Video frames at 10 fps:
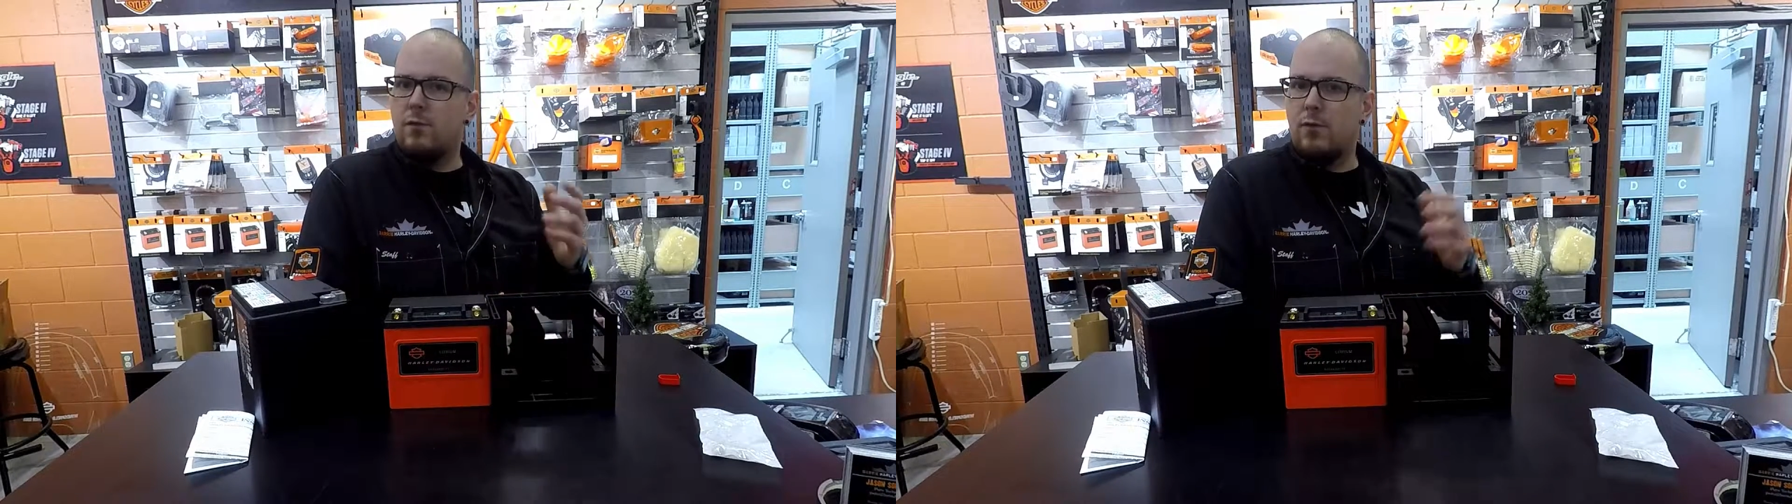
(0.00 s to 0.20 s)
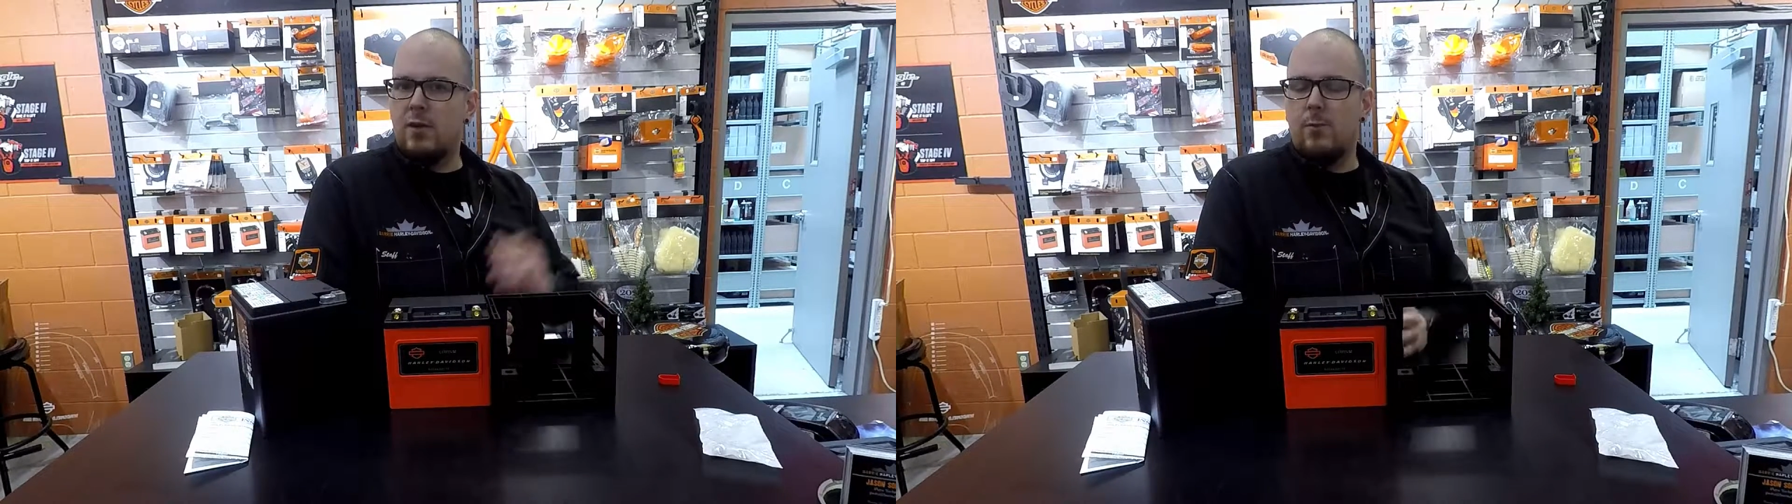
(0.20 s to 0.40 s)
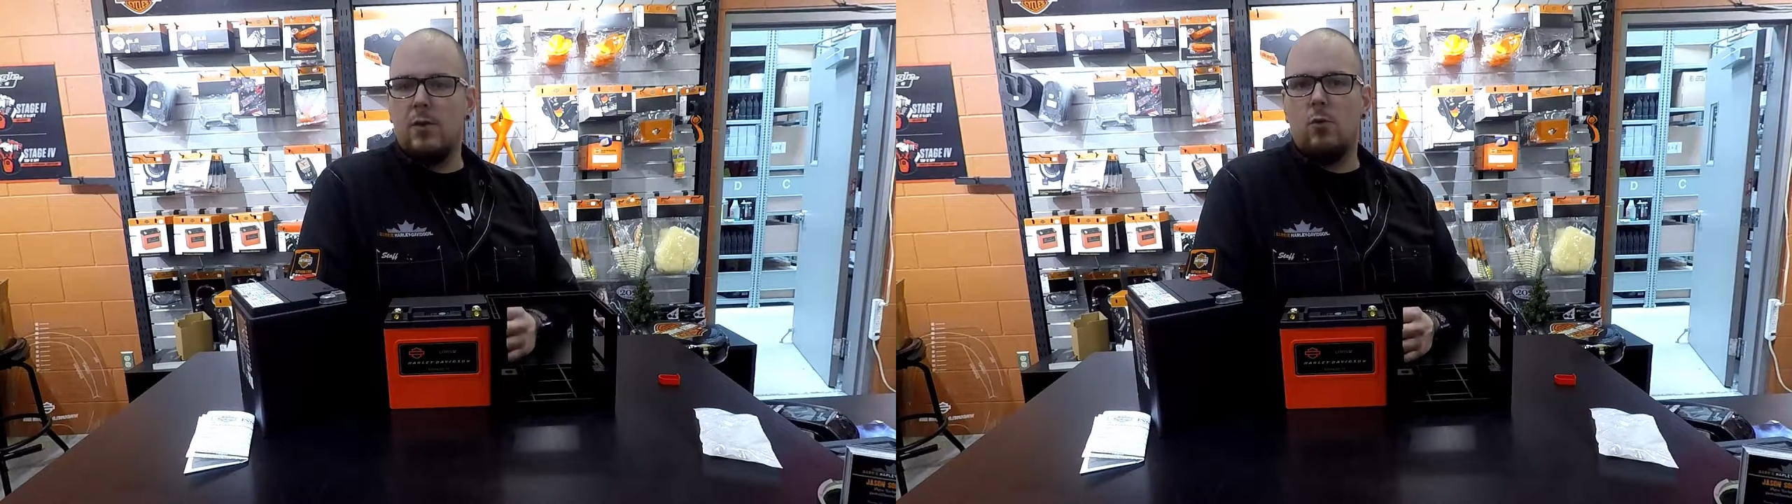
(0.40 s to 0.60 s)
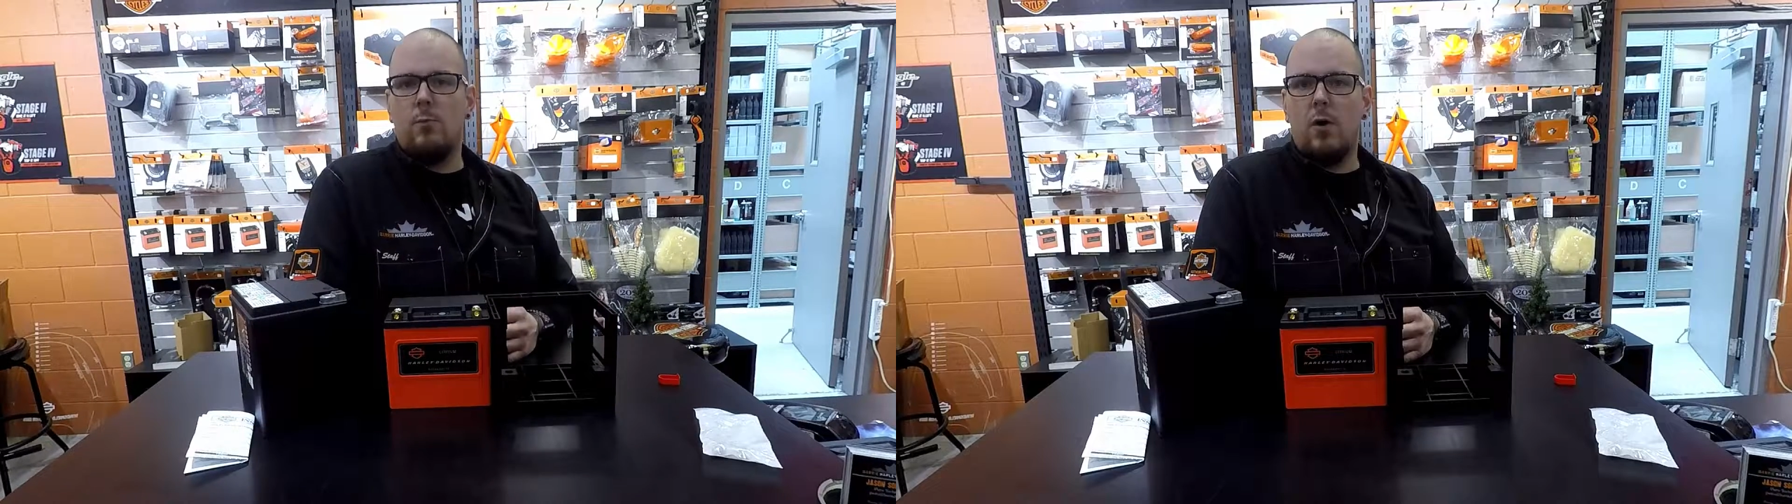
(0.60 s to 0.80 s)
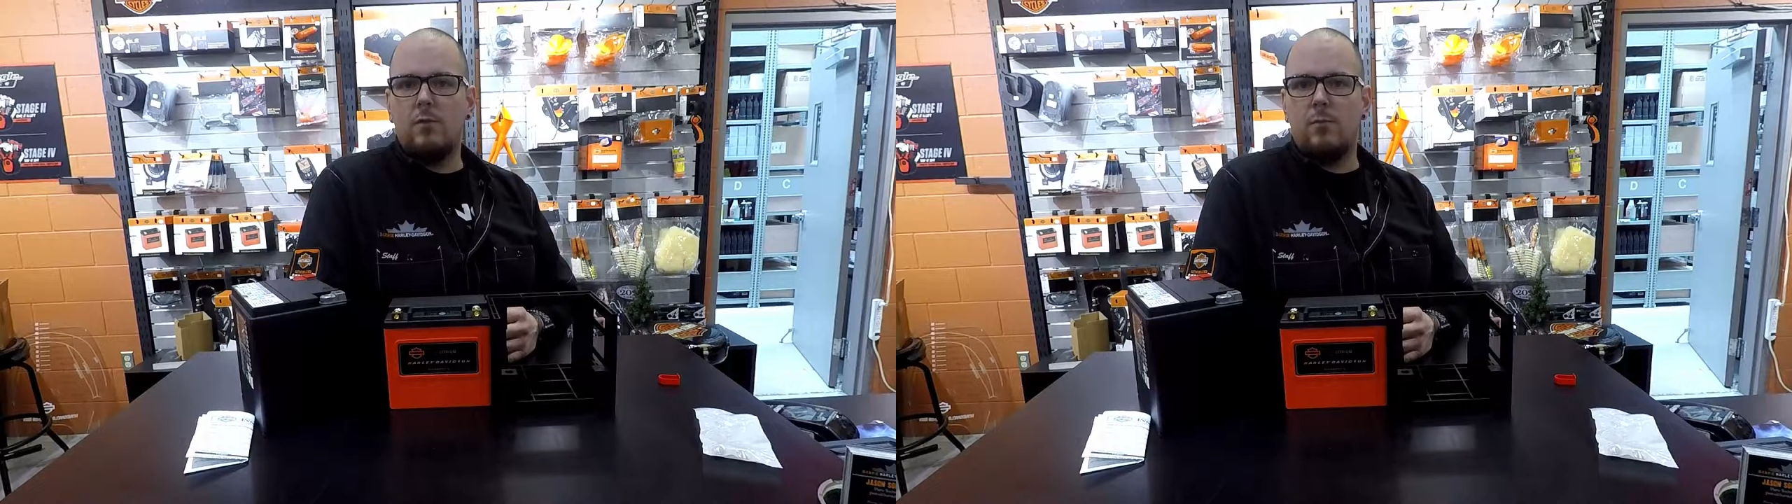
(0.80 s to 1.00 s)
free to come into our
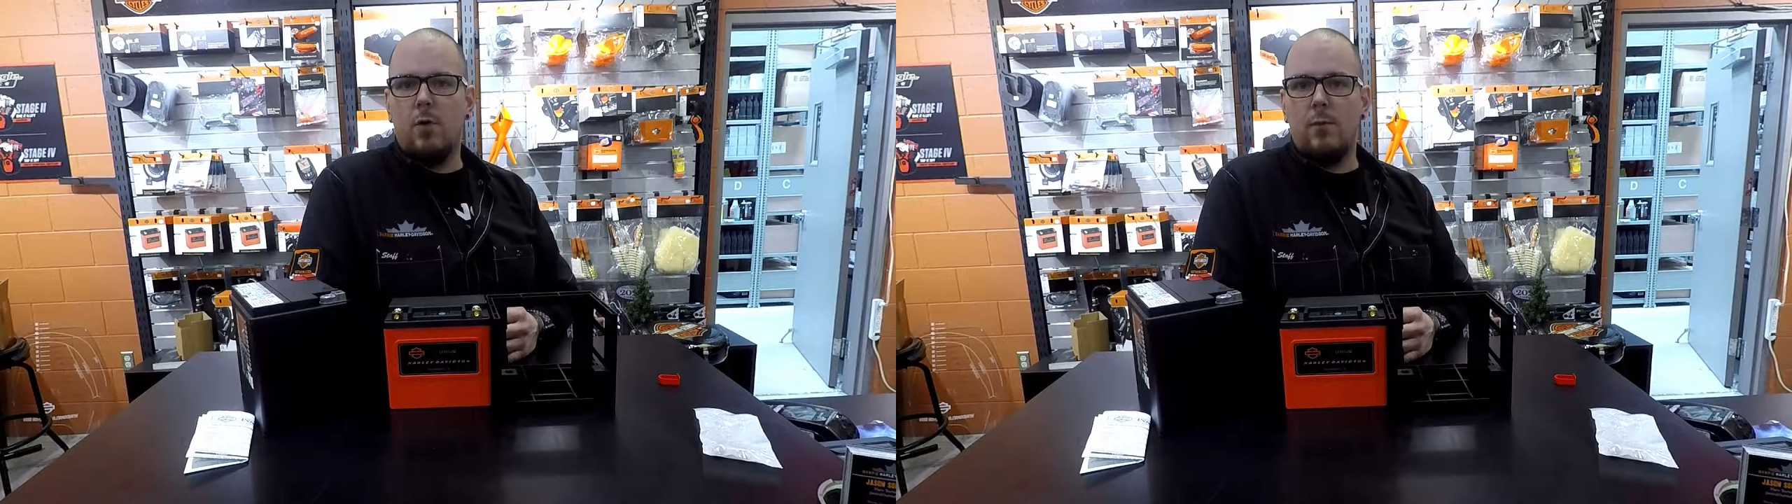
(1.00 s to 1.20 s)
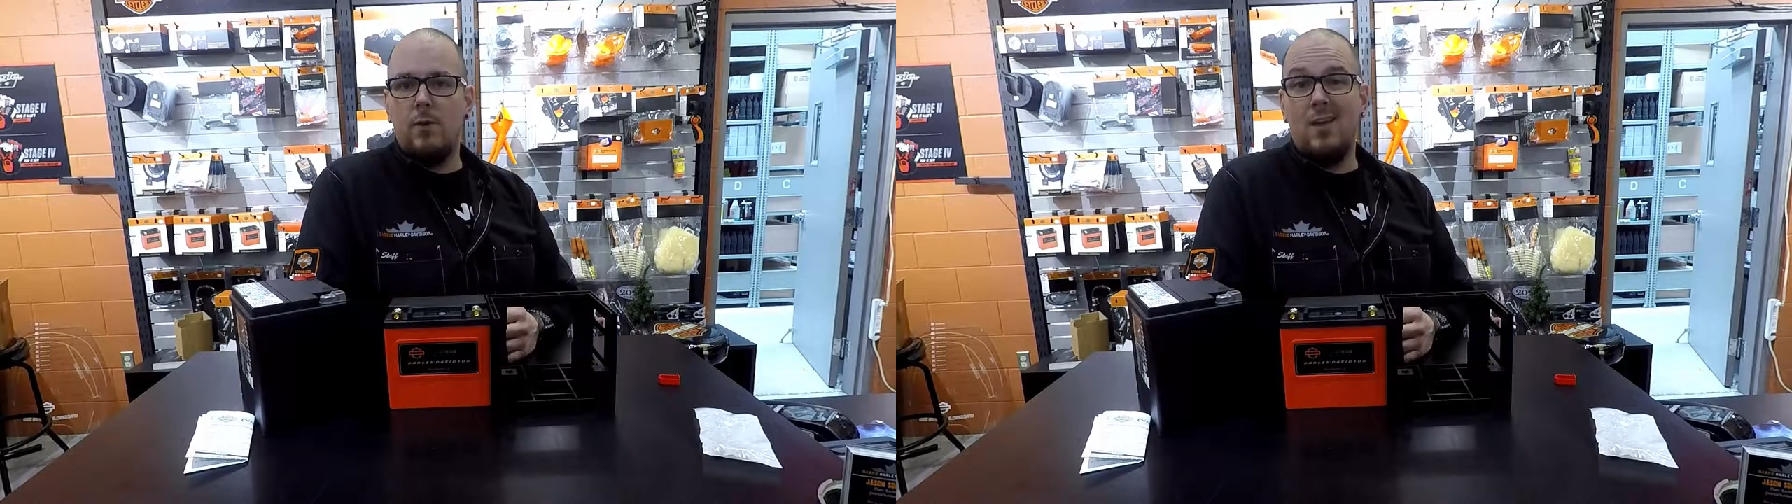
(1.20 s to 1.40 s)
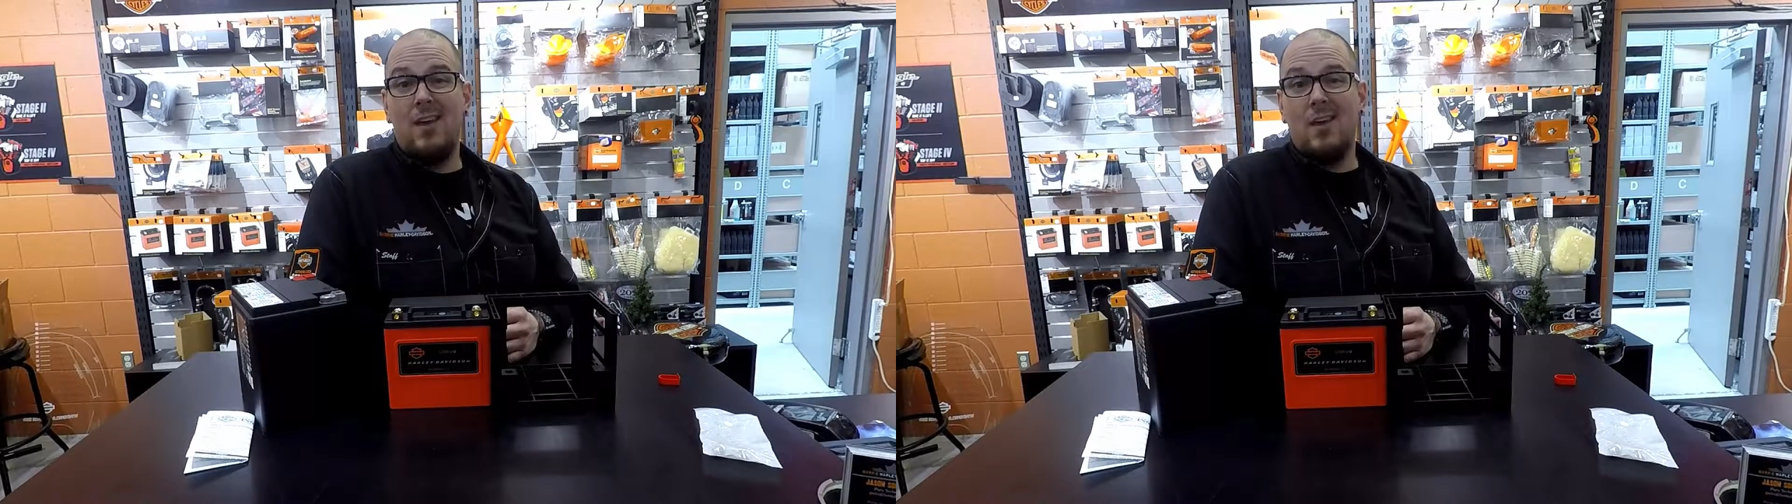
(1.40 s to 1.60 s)
parts department.